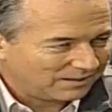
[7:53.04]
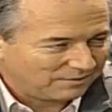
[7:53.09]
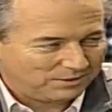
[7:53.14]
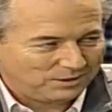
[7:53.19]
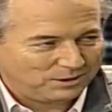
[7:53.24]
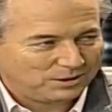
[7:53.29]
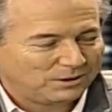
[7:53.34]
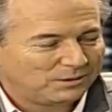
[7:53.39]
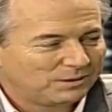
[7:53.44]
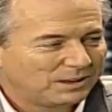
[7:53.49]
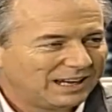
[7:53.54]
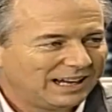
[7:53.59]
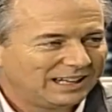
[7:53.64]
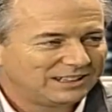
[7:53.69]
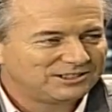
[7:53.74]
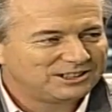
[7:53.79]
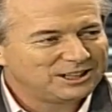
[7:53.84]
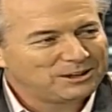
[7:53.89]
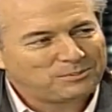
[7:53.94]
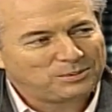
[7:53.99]
If you don't
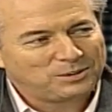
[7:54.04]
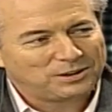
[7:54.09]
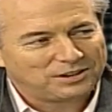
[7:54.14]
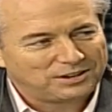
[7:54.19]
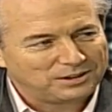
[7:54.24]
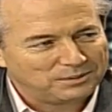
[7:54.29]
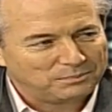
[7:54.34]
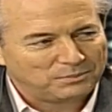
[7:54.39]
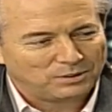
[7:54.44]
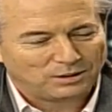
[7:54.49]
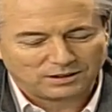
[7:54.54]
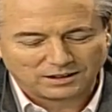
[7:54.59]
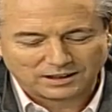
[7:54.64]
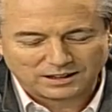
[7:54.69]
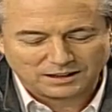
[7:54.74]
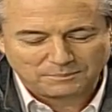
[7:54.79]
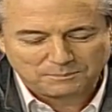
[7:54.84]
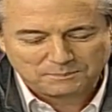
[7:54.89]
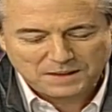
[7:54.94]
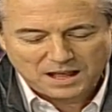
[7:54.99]
catch up with them,
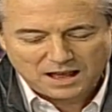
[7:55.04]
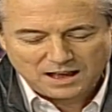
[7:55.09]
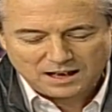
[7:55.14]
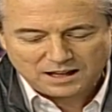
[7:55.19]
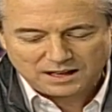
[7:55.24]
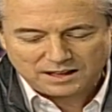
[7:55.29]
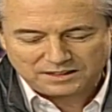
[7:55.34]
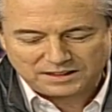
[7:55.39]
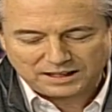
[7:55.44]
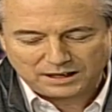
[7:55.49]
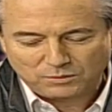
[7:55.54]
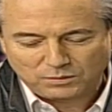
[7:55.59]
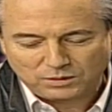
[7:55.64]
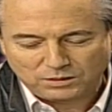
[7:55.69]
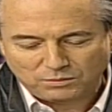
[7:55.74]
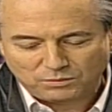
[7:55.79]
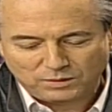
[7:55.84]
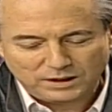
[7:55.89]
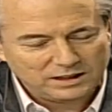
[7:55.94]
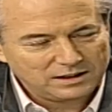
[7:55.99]
Monica, they
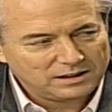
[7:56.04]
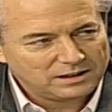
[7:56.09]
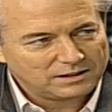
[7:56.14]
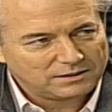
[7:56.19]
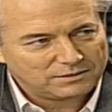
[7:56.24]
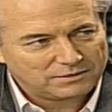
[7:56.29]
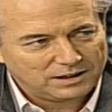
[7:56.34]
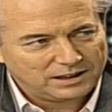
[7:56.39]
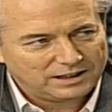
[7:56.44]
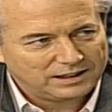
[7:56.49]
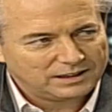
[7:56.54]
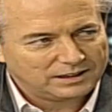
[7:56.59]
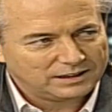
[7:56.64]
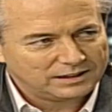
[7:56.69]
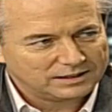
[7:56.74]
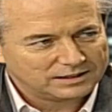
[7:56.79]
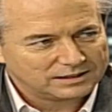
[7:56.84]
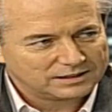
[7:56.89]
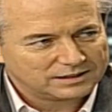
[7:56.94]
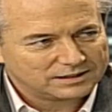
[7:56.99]
will win the
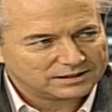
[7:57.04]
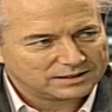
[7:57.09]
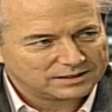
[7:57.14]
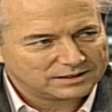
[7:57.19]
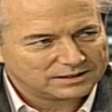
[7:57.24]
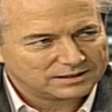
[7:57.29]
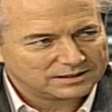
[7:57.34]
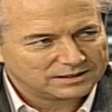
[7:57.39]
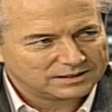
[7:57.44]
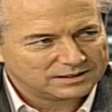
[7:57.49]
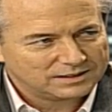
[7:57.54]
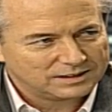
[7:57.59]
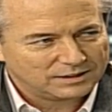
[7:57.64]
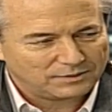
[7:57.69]
race.